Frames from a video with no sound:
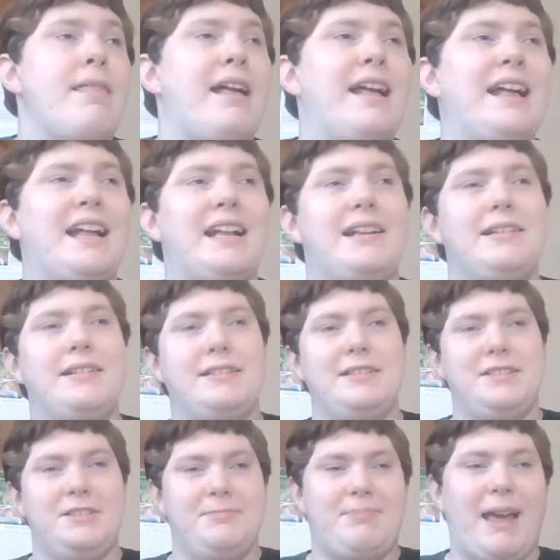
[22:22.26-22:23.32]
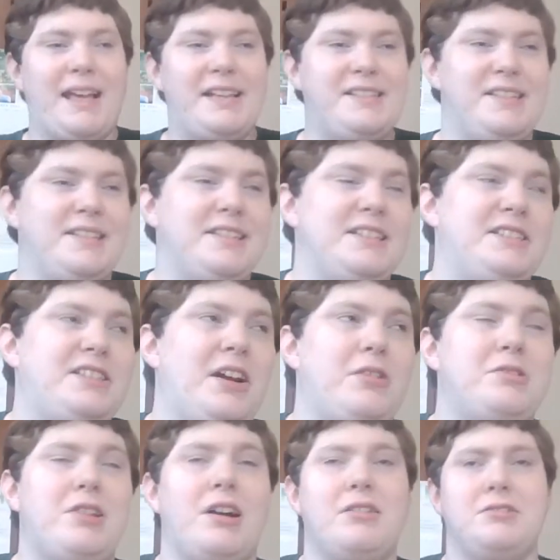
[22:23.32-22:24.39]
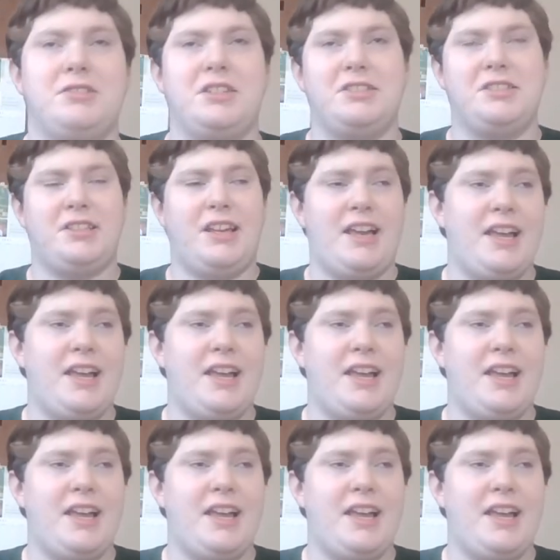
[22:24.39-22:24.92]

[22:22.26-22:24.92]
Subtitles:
And basically, Shoto's just